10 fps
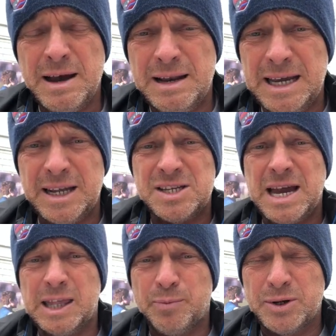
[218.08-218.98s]
linking it to
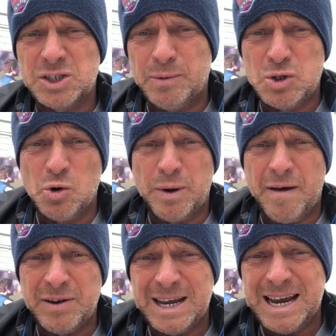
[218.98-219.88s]
the enterprise skill. We talk about
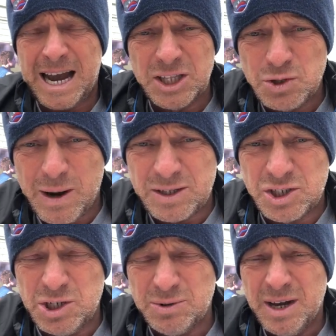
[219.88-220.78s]
having a can-do
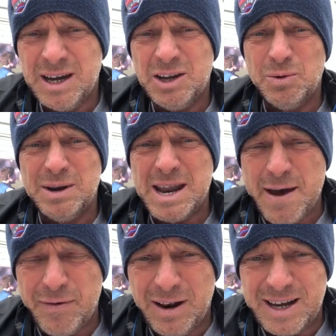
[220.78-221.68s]
attitude. You
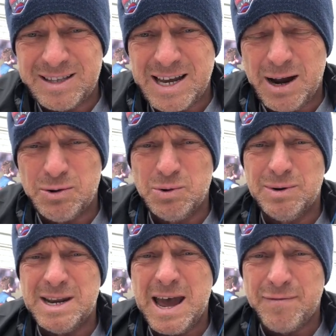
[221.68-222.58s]
never lie down. You
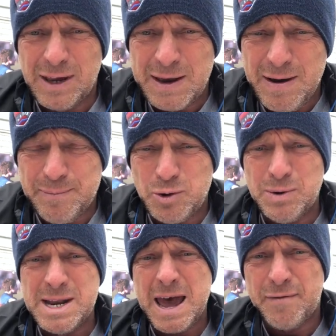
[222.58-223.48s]
never give up. You
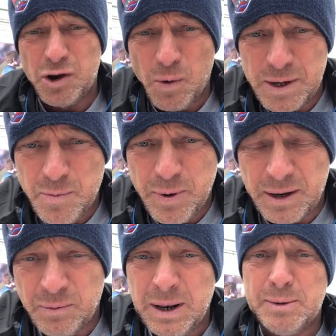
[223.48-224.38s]
never know when you're
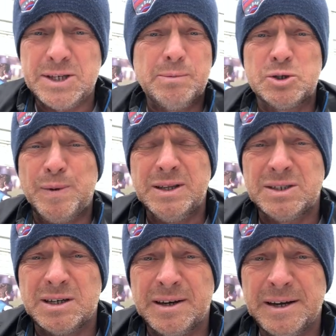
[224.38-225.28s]
beaten. Well, that was Edward
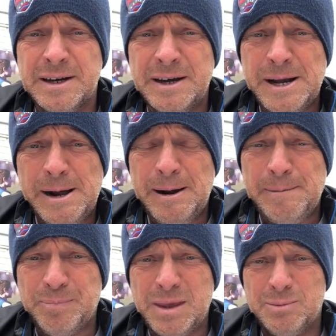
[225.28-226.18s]
Spencer.
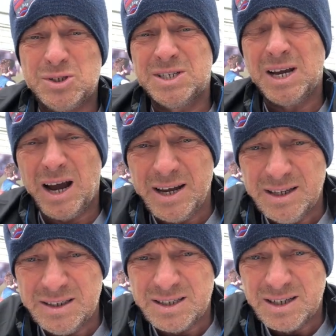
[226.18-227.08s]
He was tired.